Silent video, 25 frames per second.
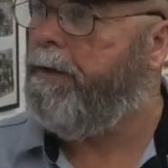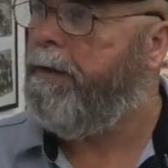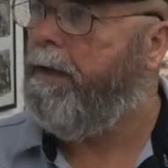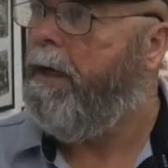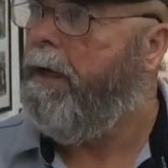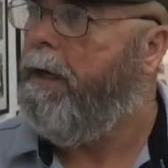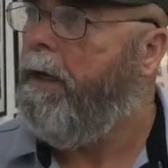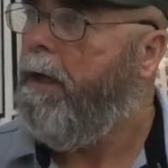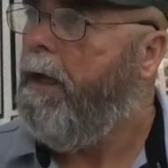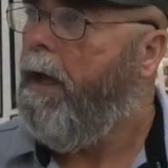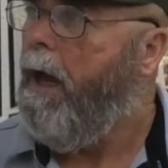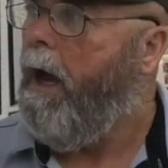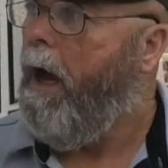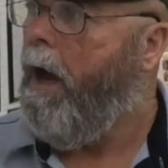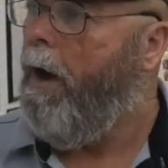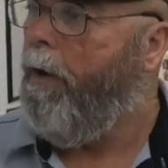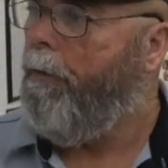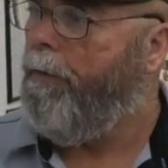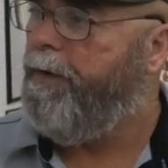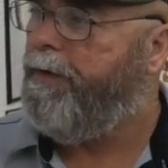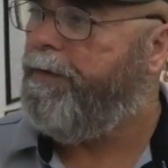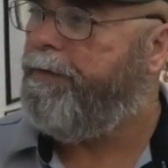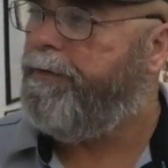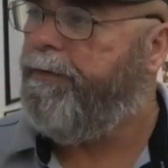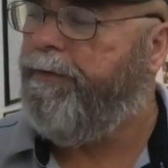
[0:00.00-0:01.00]
and
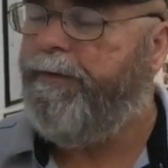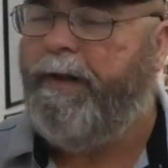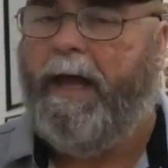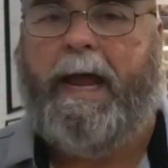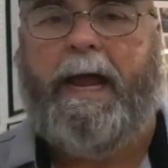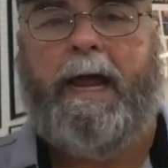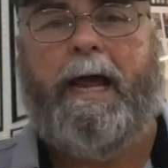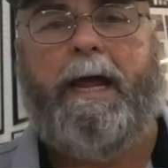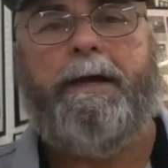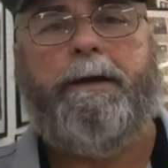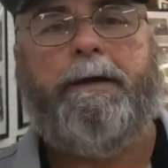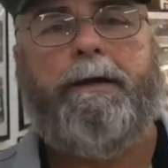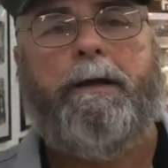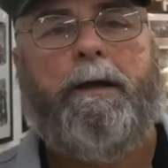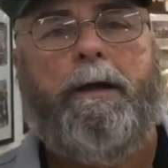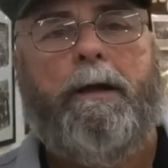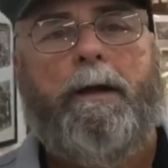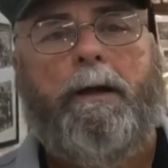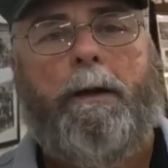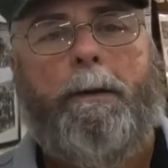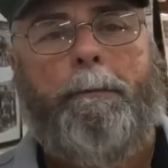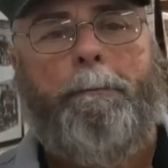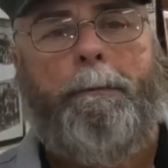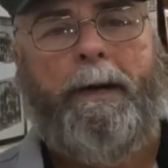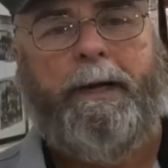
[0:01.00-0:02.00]
all this and
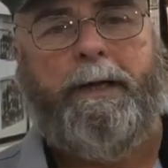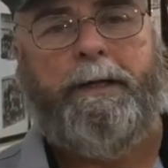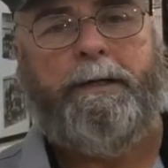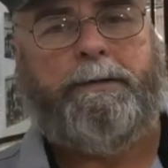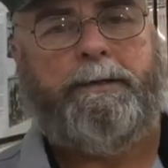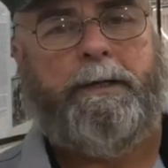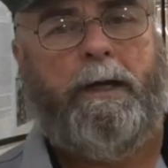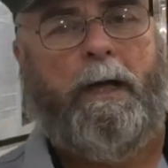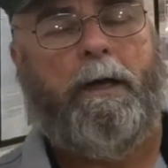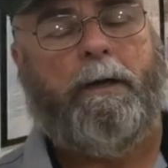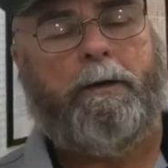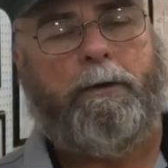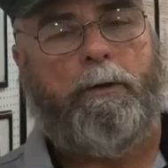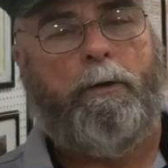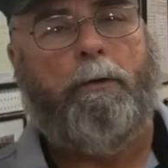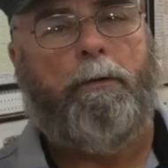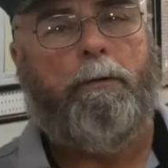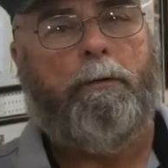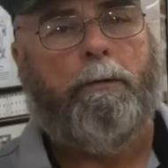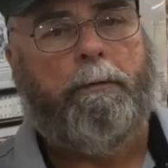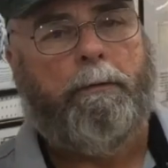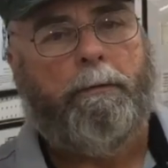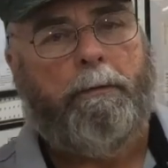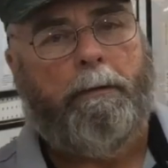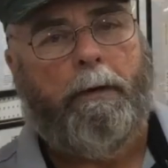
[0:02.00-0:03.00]
that, but his
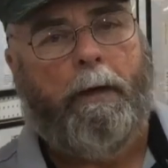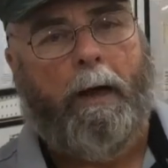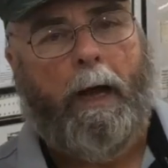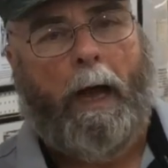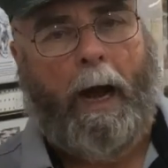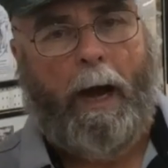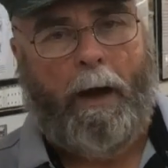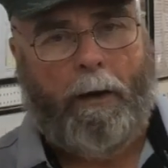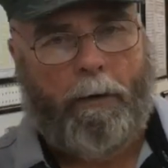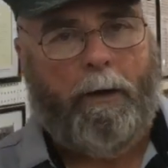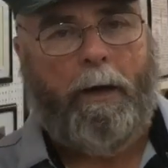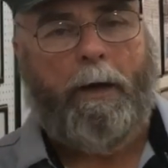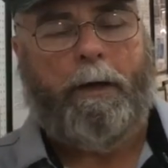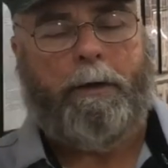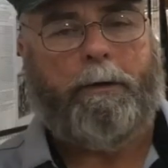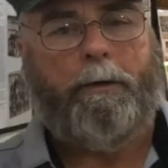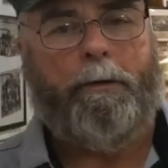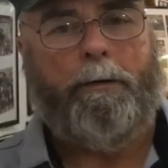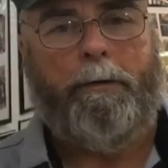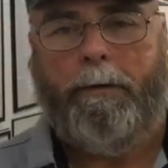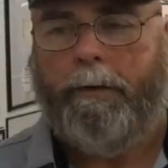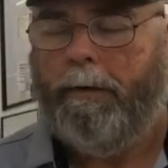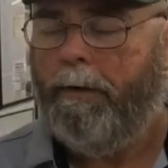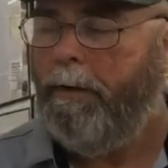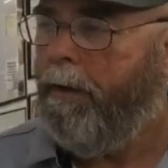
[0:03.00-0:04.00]
uncle, our
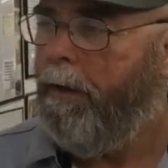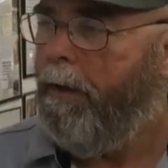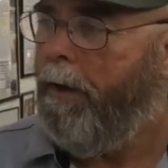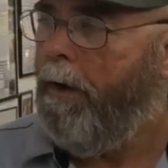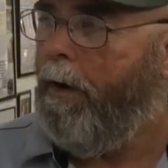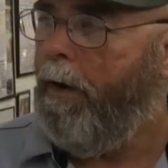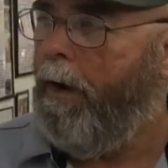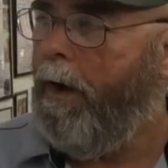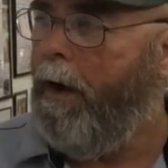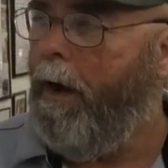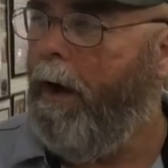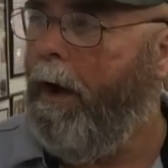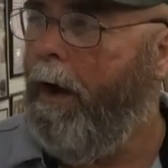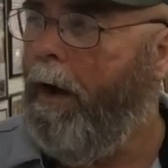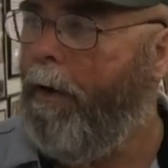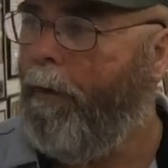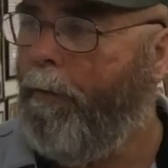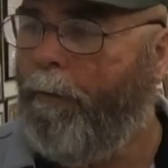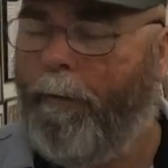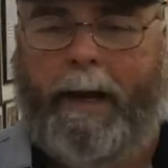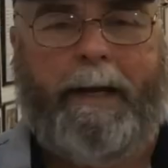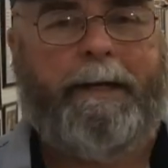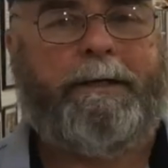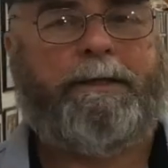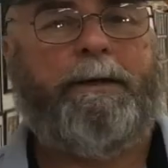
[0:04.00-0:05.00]
uncle,
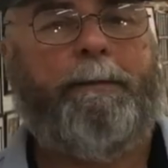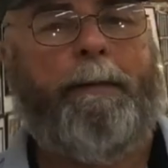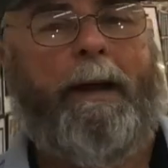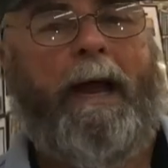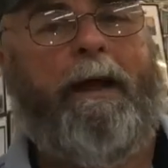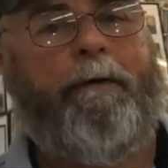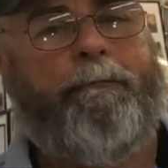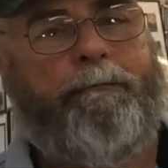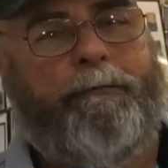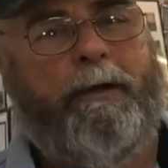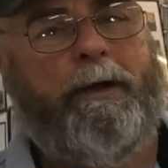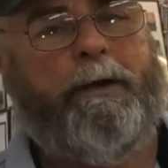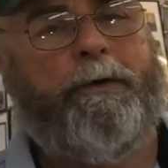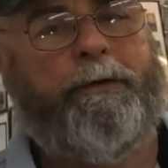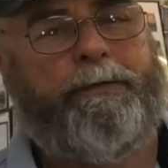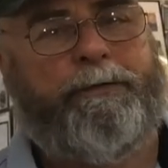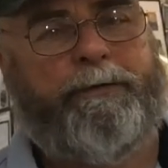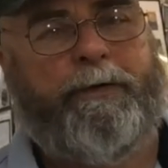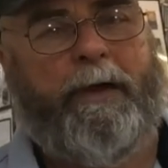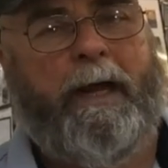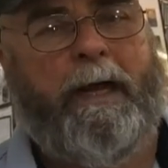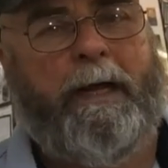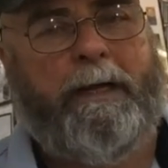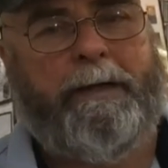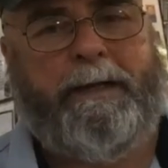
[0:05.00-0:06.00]
Ransom Hatfield,
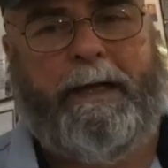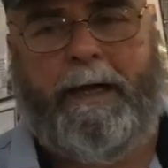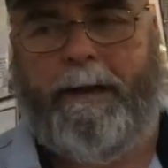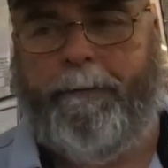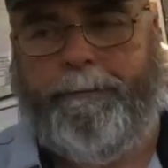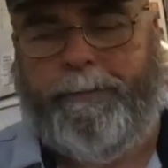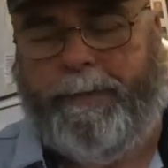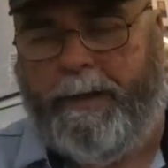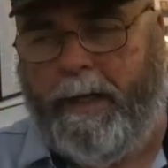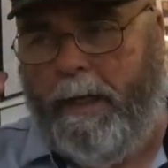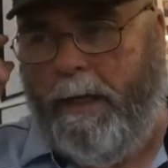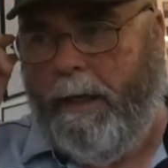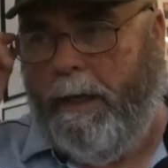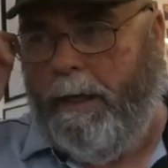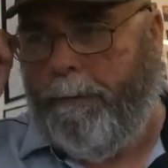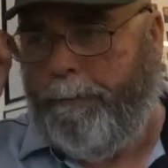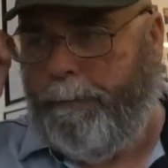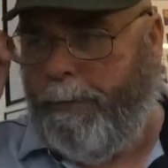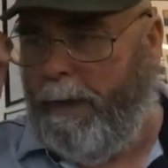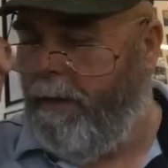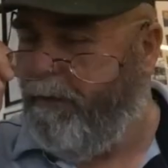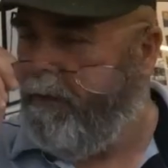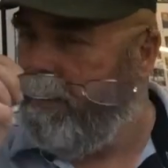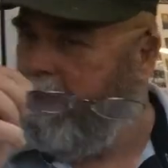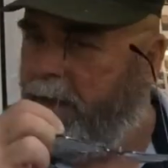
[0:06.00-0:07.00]
said that
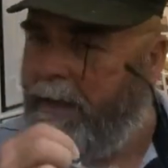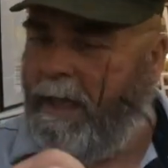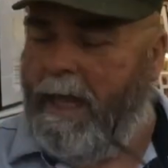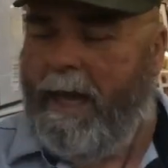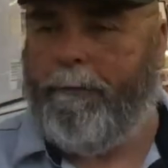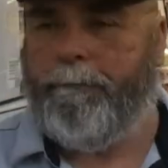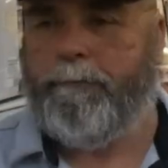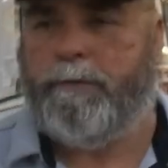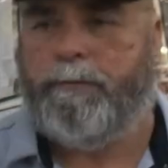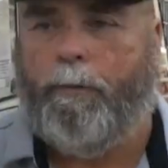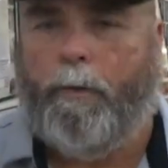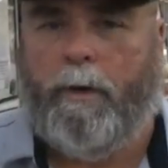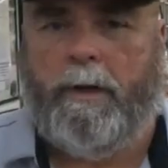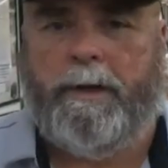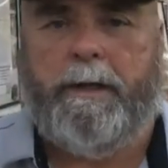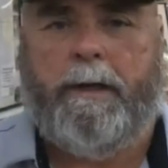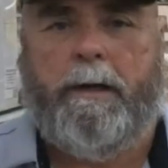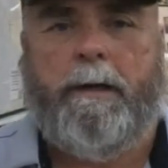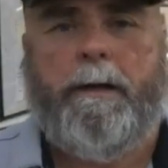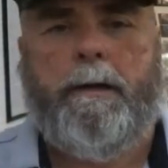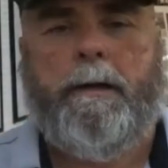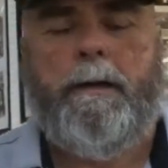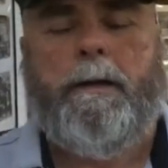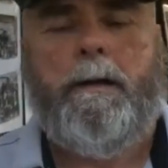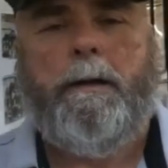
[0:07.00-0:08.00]
Perry Cline was one
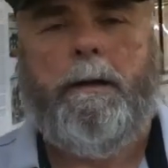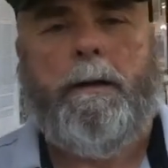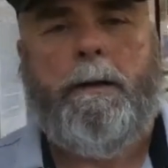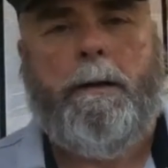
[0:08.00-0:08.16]
of the